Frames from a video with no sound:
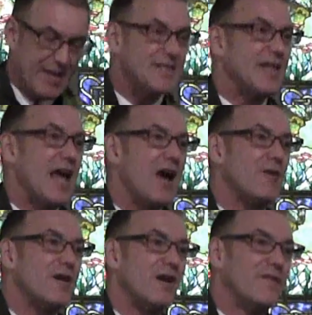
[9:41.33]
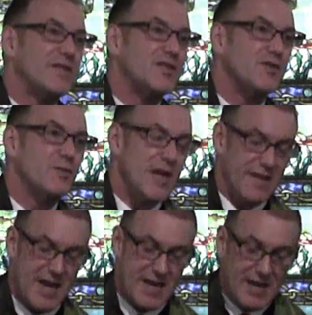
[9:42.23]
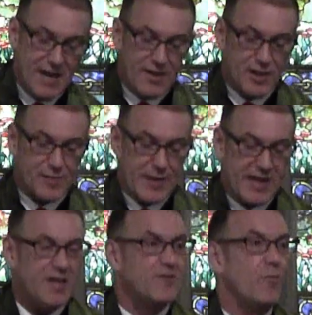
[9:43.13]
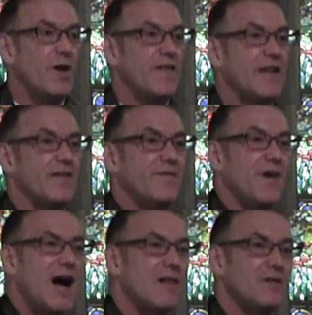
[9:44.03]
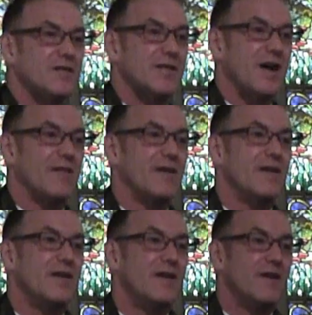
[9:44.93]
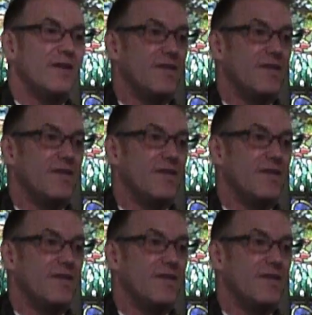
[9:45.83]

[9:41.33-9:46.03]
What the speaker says: It's the error of assuming that just because one thing follows another,